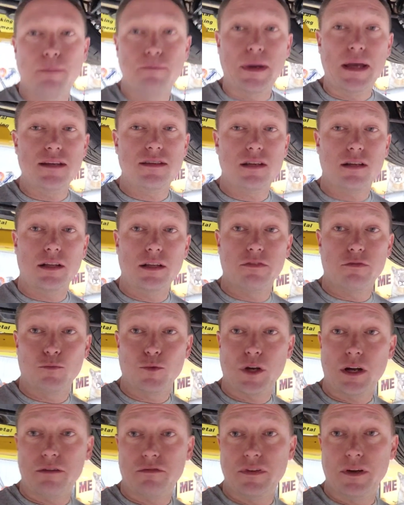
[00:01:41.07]
They basically,
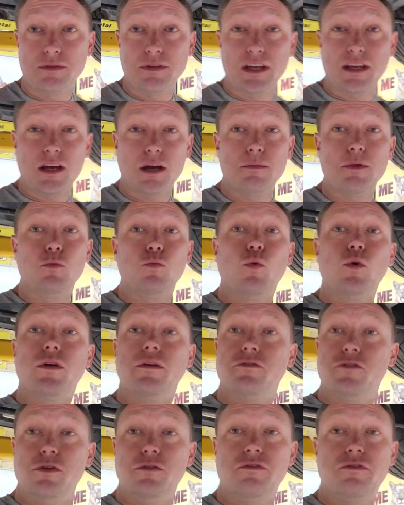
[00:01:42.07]
from what I found, they come in
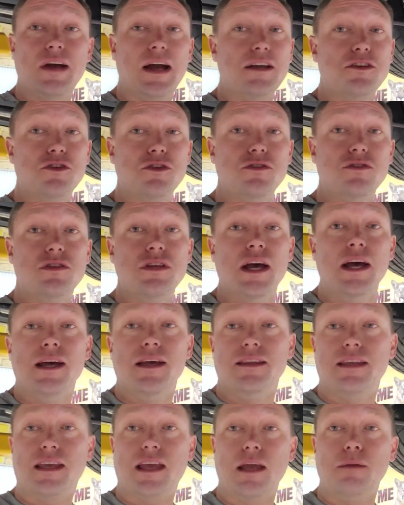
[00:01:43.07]
one of two fashions.
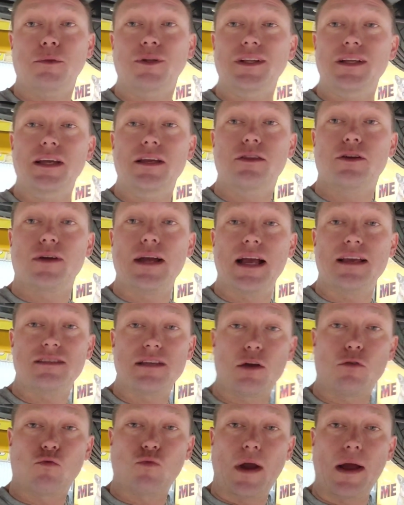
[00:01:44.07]
The cable either
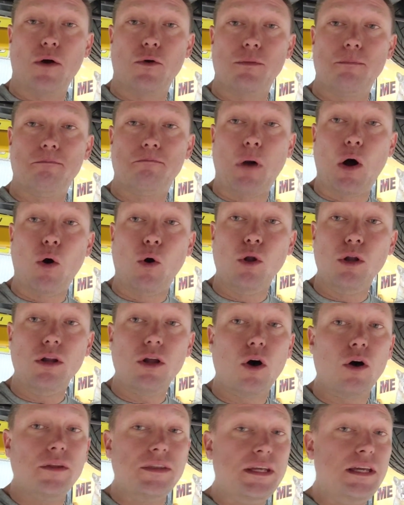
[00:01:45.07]
has a round
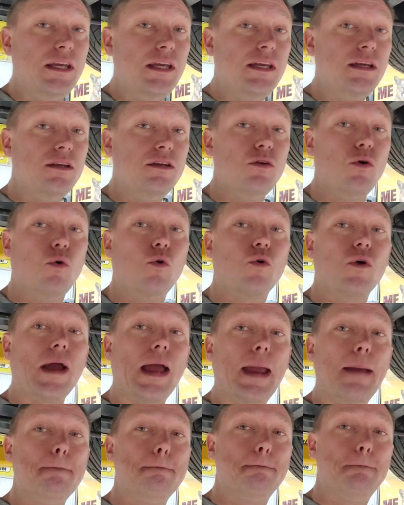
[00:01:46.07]
ball on the end
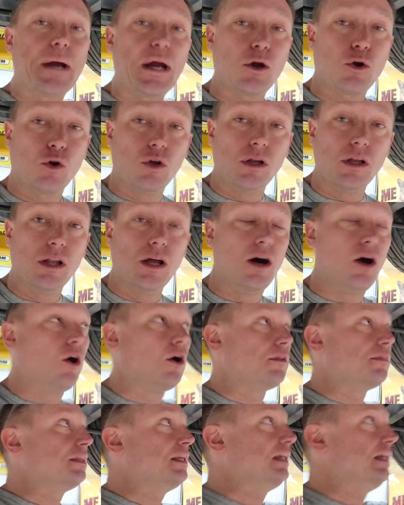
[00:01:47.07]
or a barrel
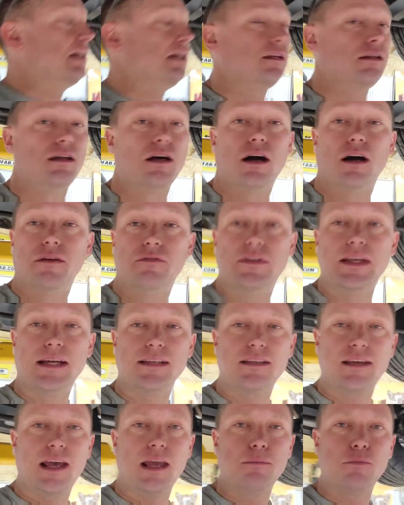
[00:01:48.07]
on the end of
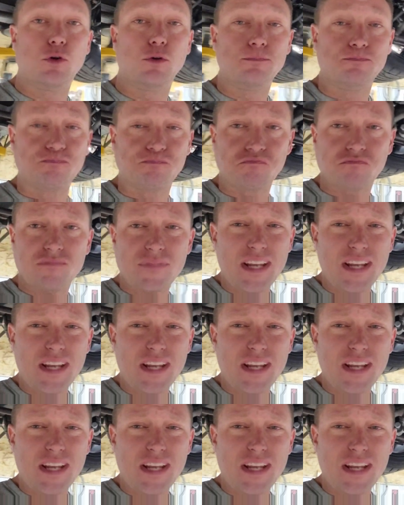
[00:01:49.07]
that cable.